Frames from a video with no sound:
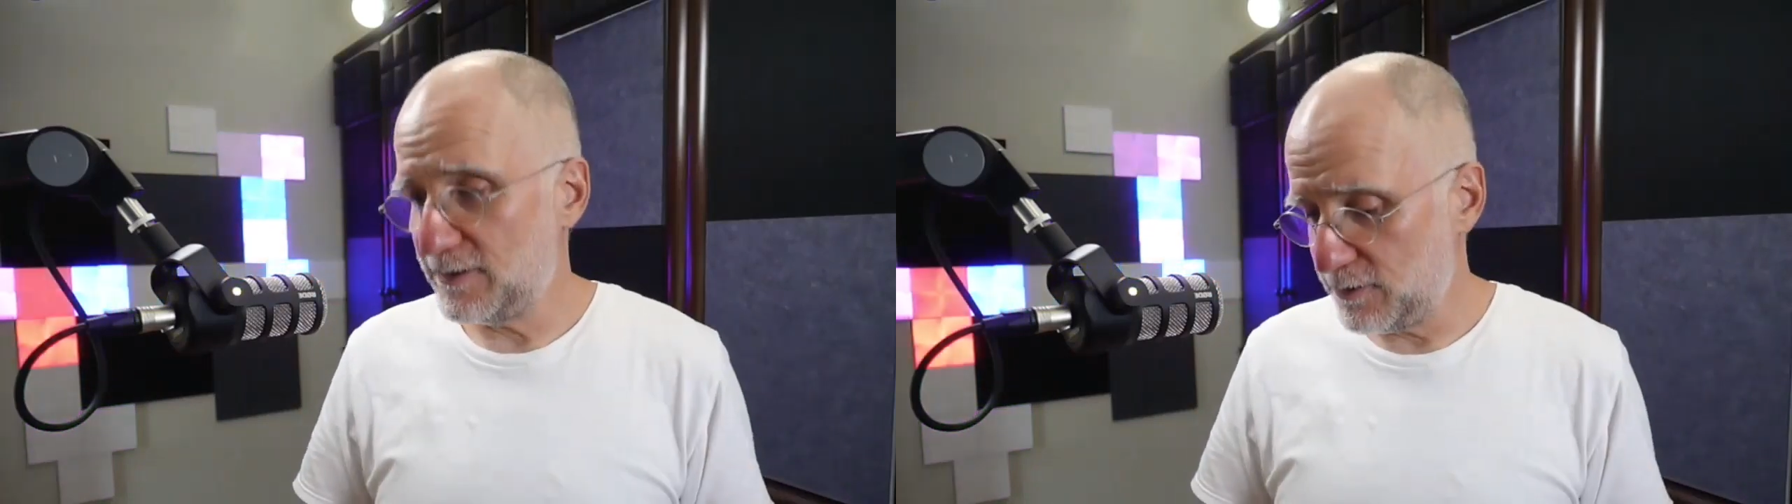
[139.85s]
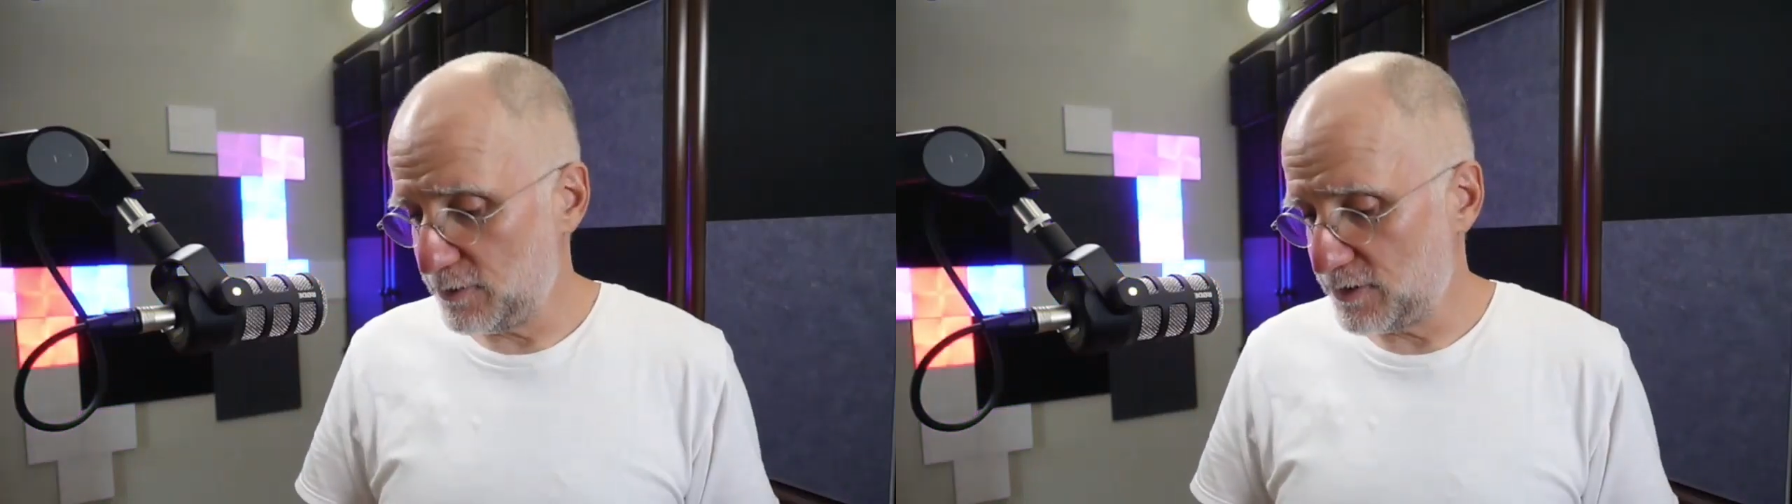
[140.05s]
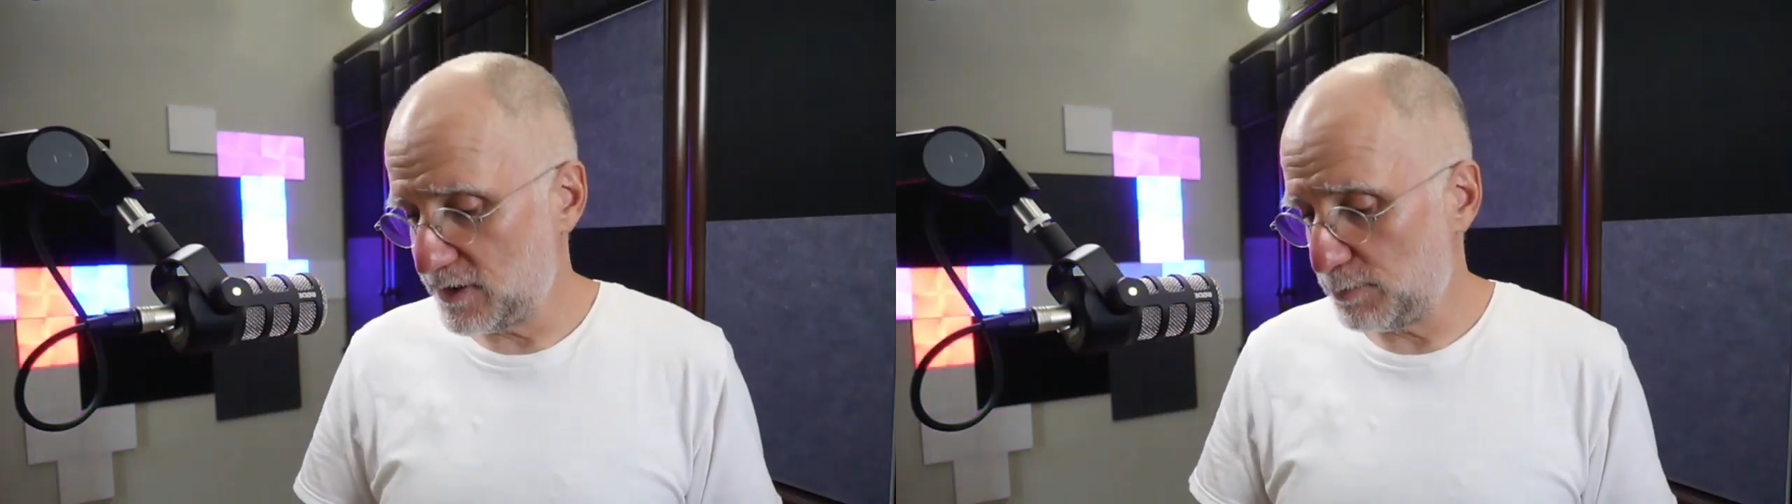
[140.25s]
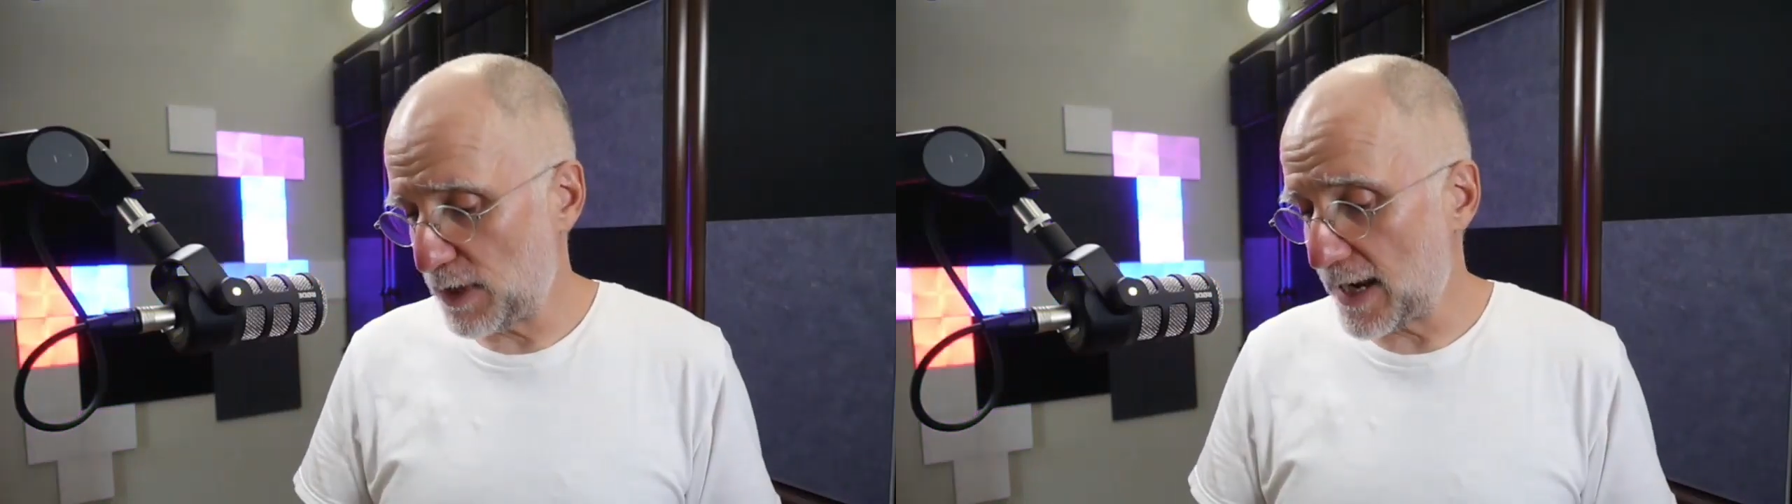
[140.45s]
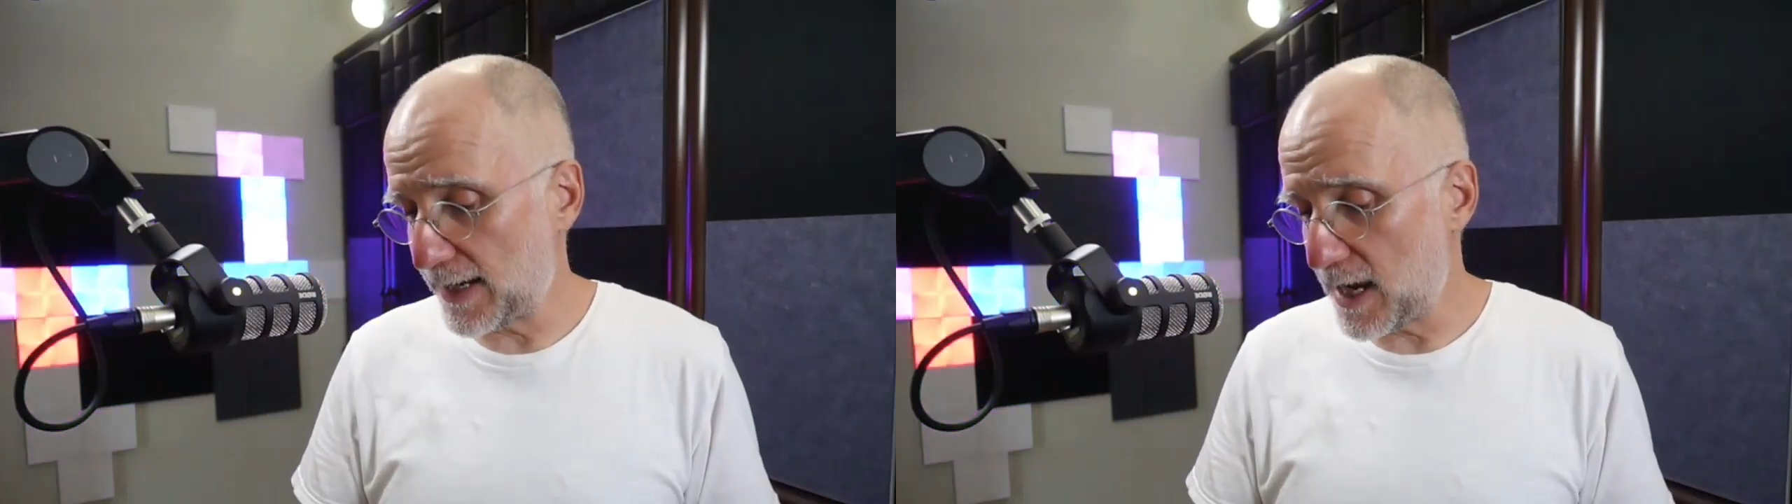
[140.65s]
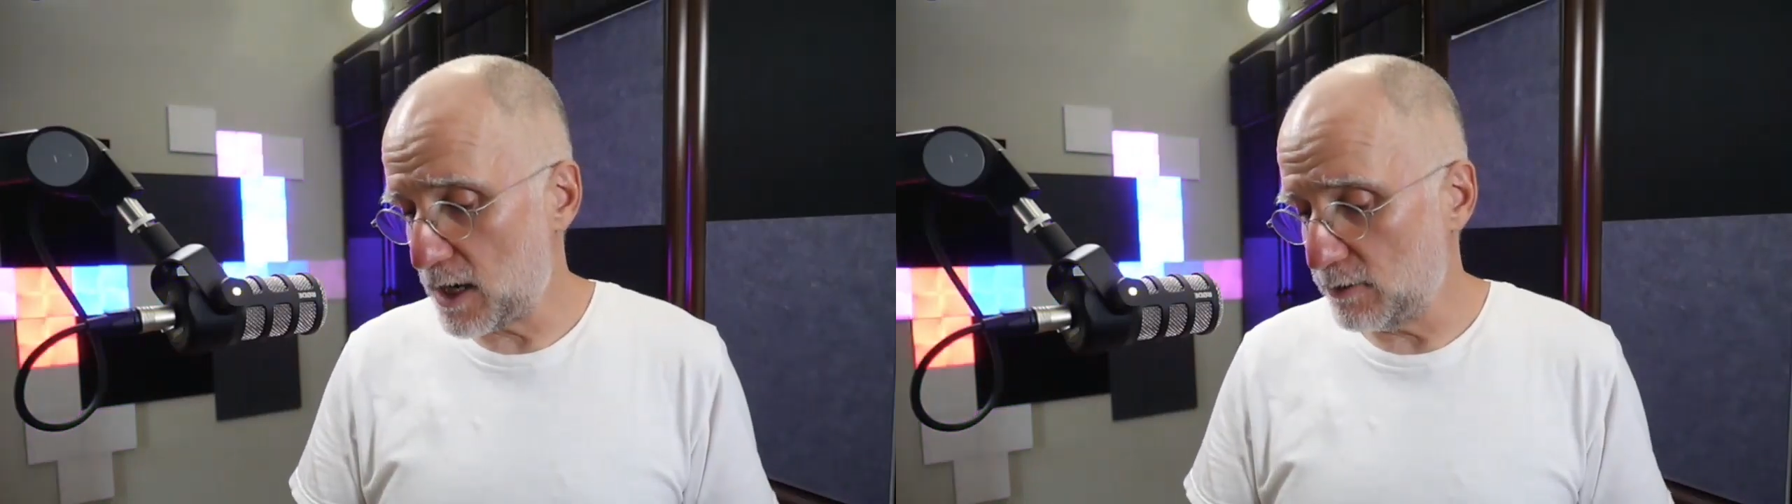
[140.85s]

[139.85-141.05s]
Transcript: to just black out.